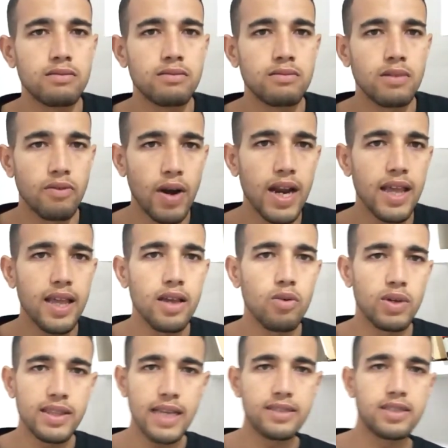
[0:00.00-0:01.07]
Really? What
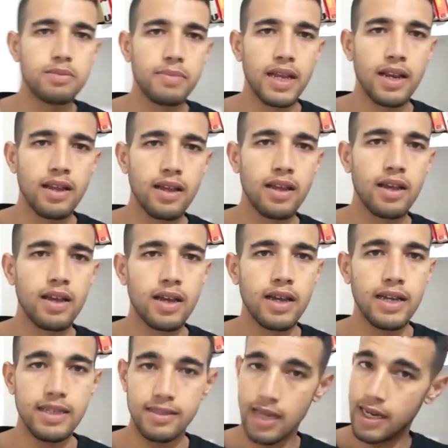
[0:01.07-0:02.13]
does it mean?
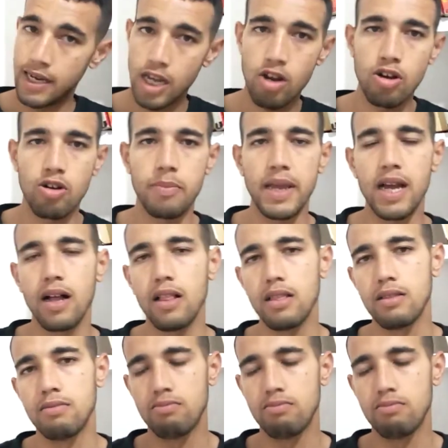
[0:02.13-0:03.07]
It's an economical